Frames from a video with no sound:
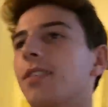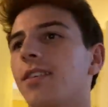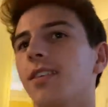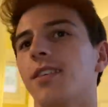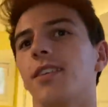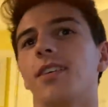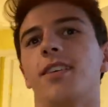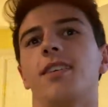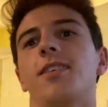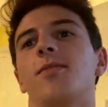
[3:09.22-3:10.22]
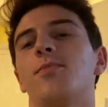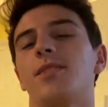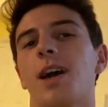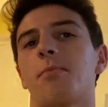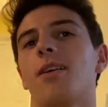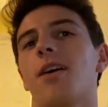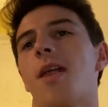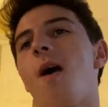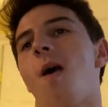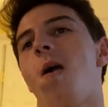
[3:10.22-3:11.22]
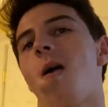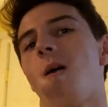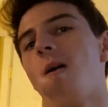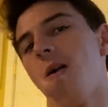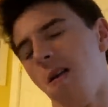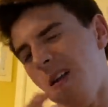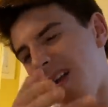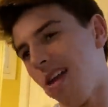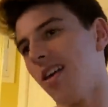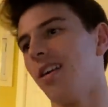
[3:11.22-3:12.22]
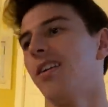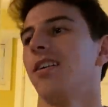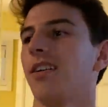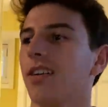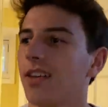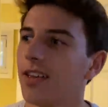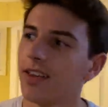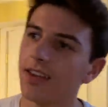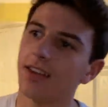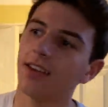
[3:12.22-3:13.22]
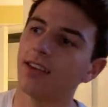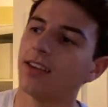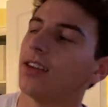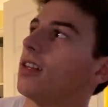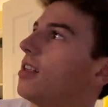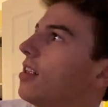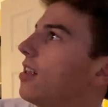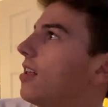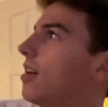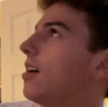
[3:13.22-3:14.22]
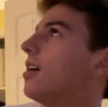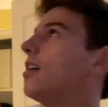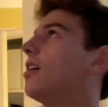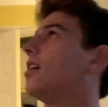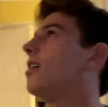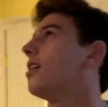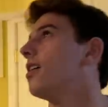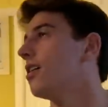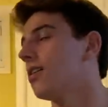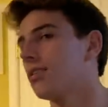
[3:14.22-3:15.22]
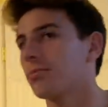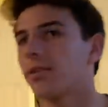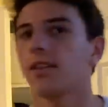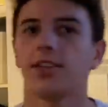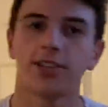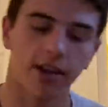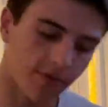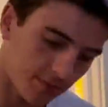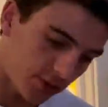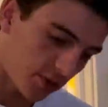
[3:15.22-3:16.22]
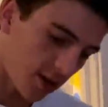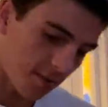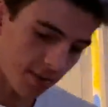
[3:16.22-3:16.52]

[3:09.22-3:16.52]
Top Gun? Top Gun. Very nice. When do you get all your gear? I want to be able to see you. Uh, I'm going to get a jacket from Trip,